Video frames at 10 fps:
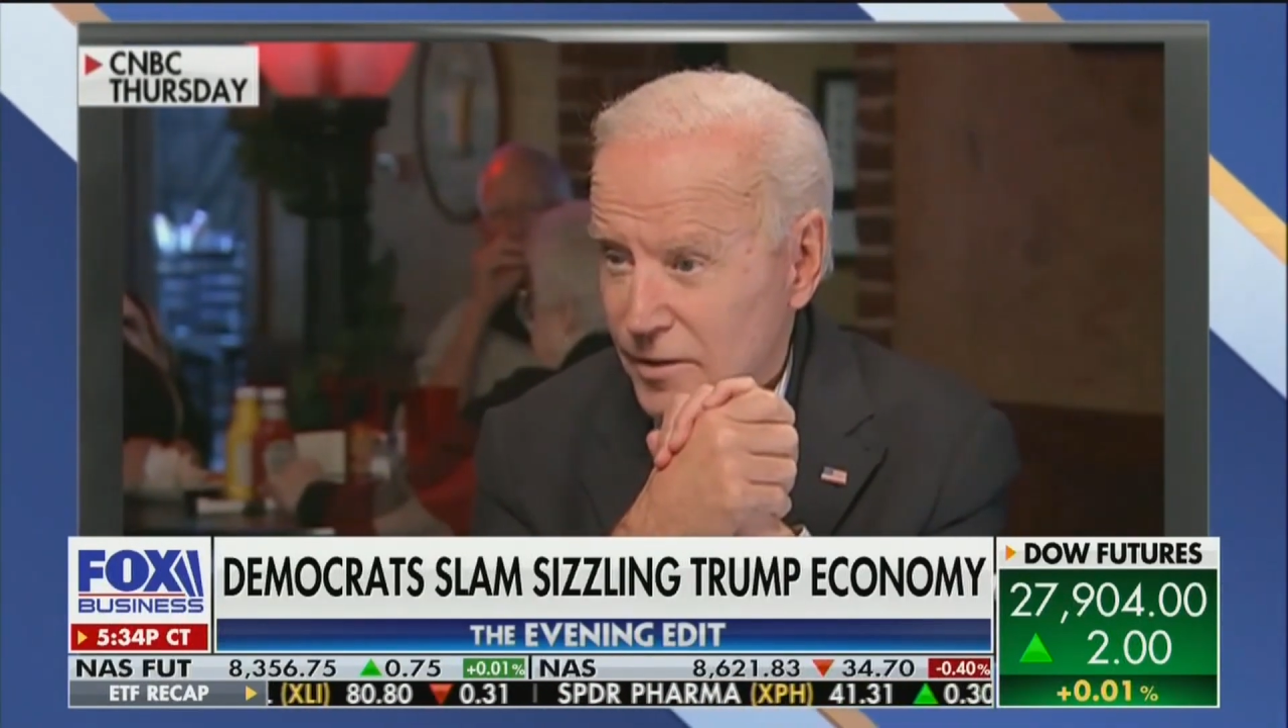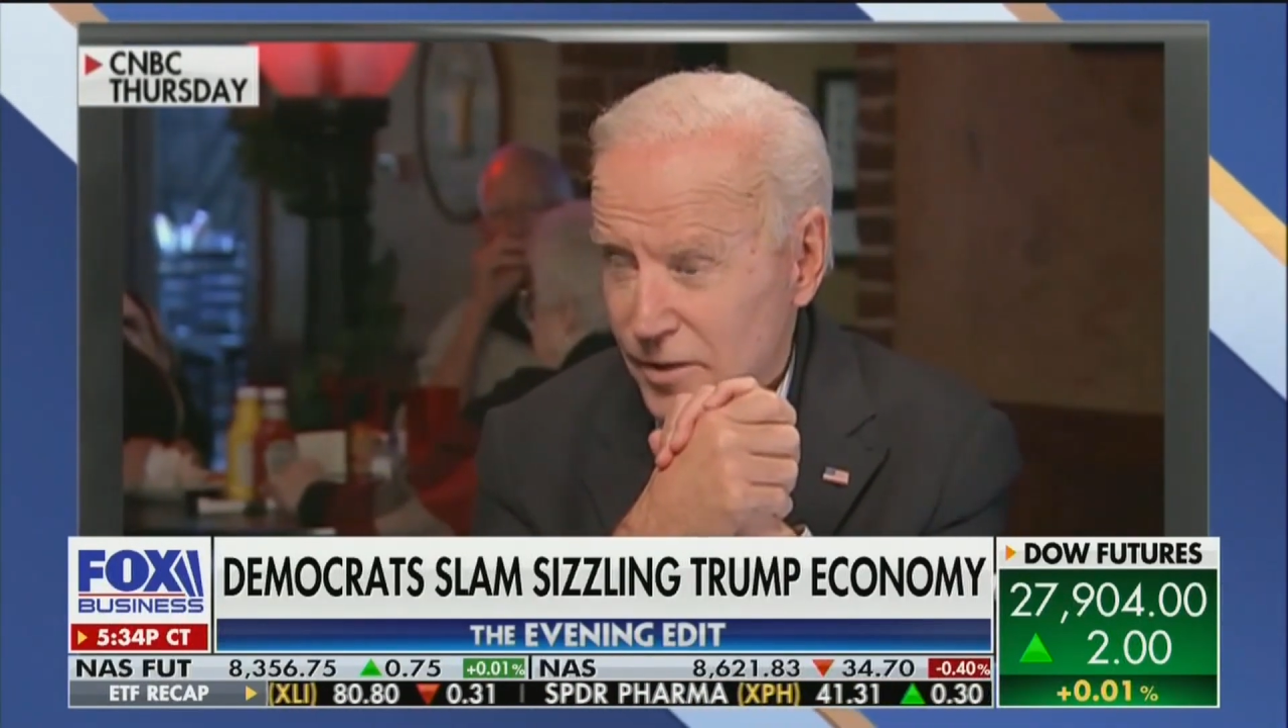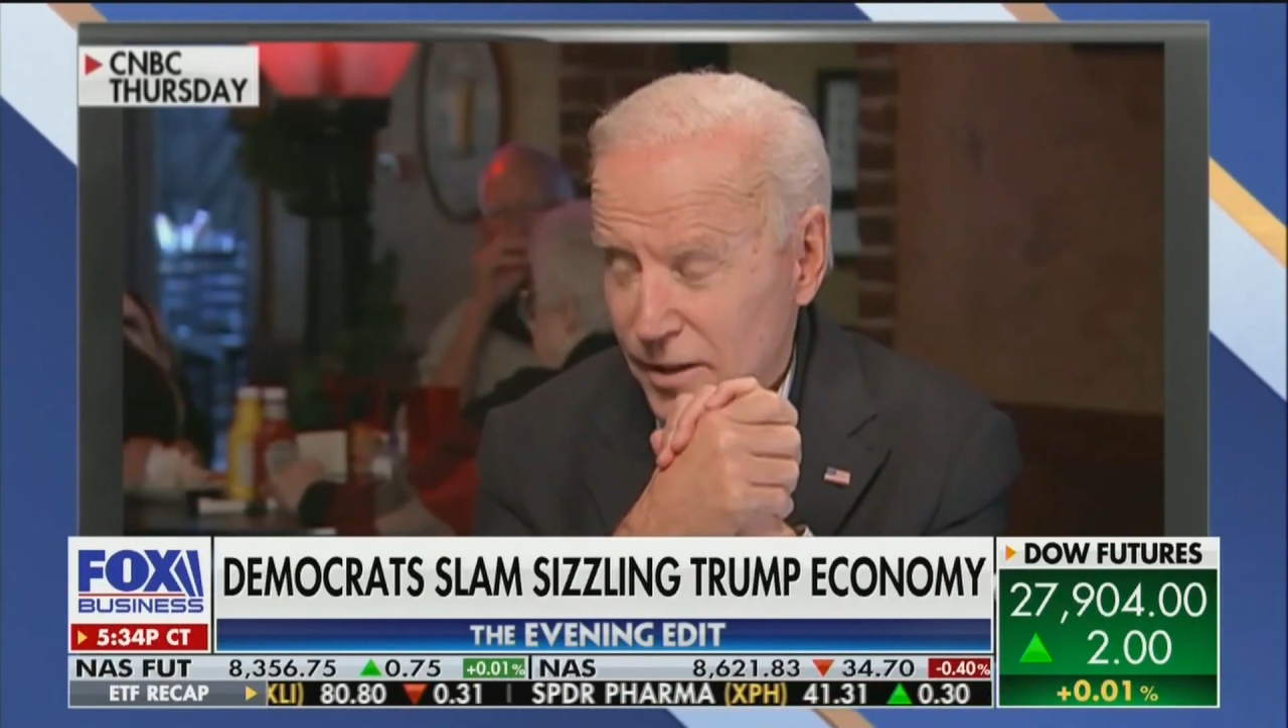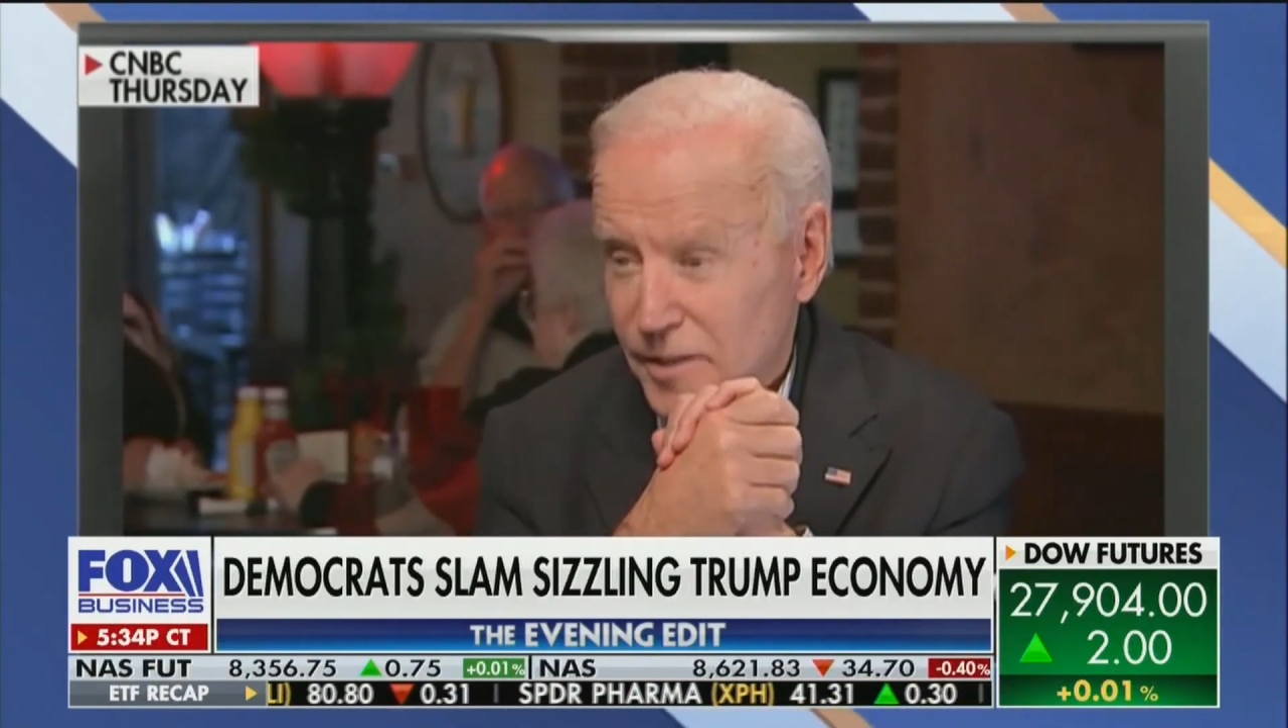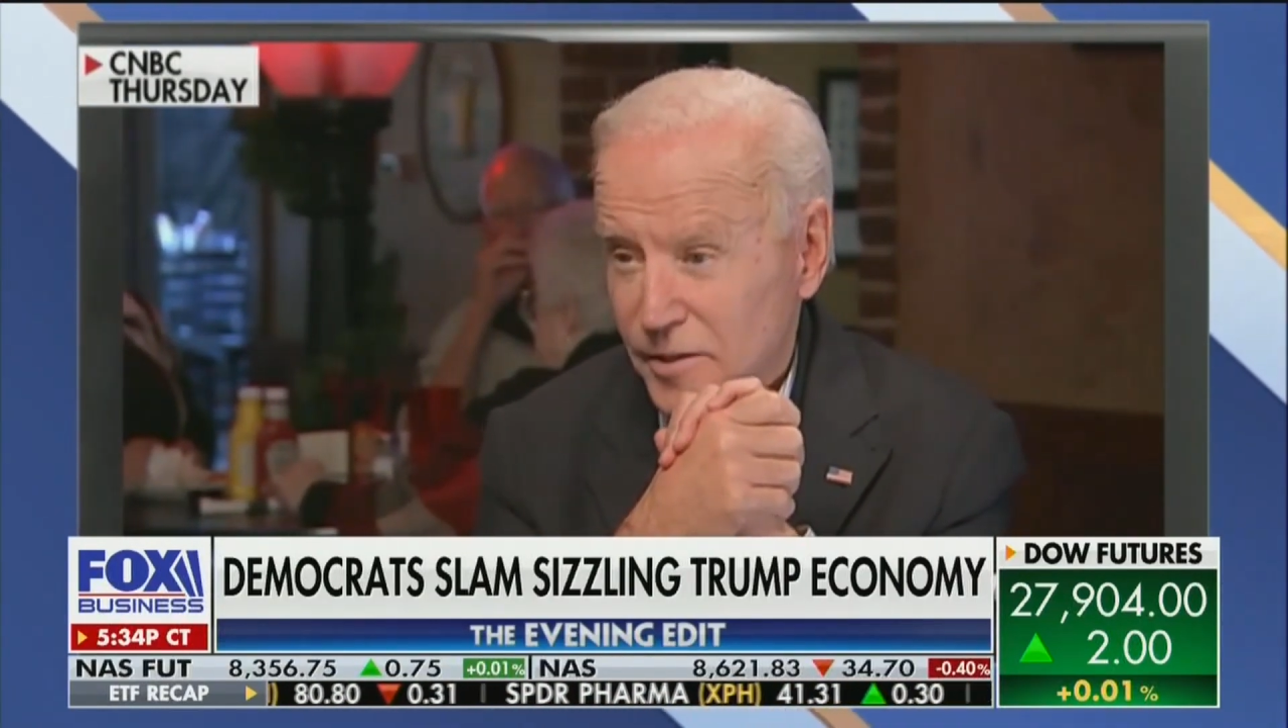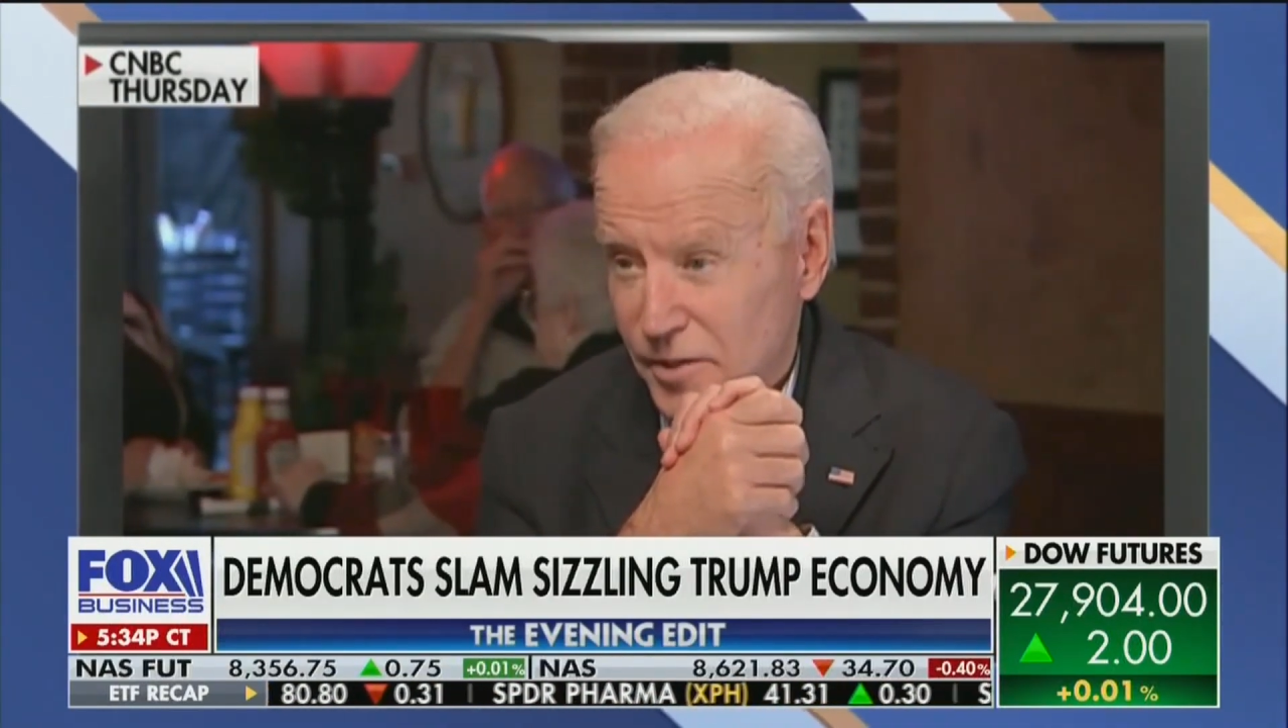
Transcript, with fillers: uh, at least a